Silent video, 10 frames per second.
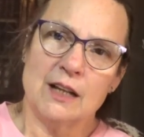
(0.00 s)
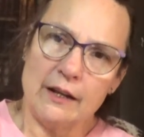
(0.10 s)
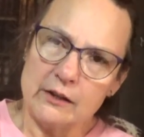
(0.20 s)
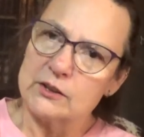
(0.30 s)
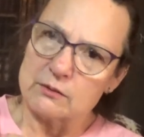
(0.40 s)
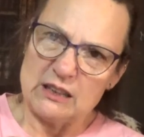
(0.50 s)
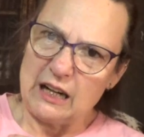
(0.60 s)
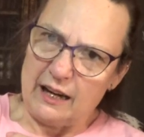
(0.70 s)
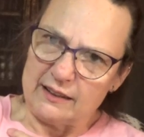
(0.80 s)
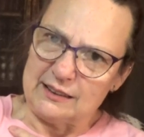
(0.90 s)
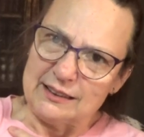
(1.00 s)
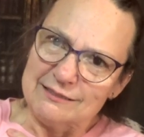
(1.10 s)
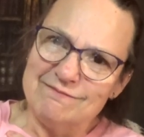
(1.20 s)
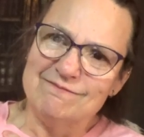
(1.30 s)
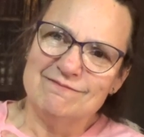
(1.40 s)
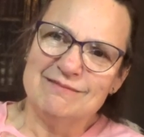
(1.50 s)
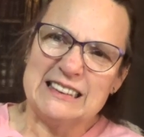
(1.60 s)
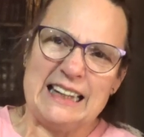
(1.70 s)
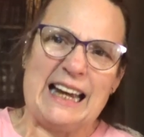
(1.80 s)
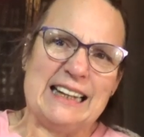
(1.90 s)
and those three cats.
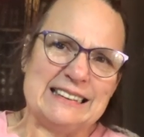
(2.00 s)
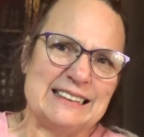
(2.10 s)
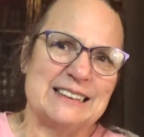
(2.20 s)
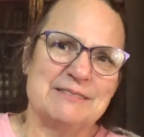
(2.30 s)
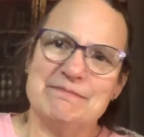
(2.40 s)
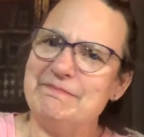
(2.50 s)
Cats.